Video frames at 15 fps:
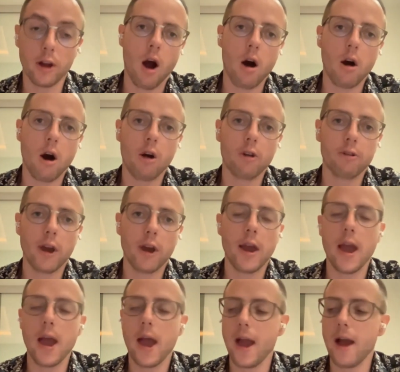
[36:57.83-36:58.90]
I'll say,
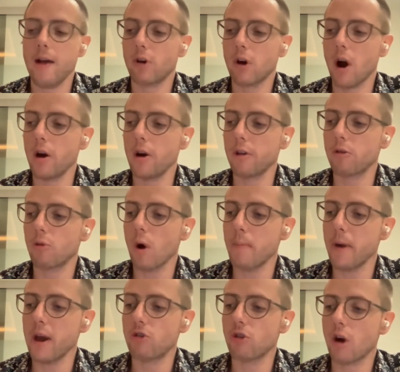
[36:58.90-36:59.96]
regardless of what
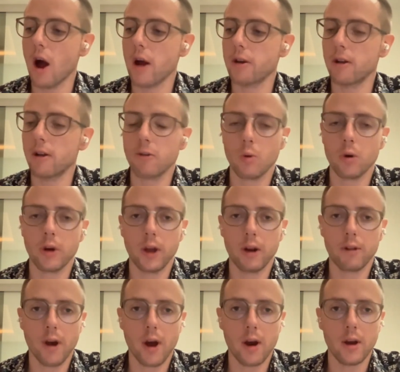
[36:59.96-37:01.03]
page of content someone
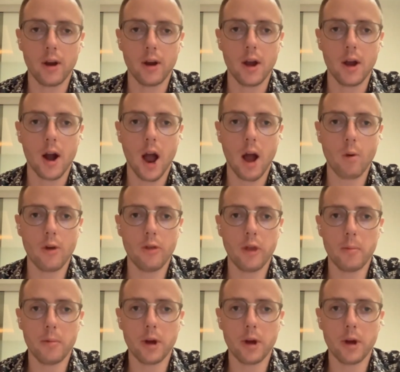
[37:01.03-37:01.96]
lands on, I want them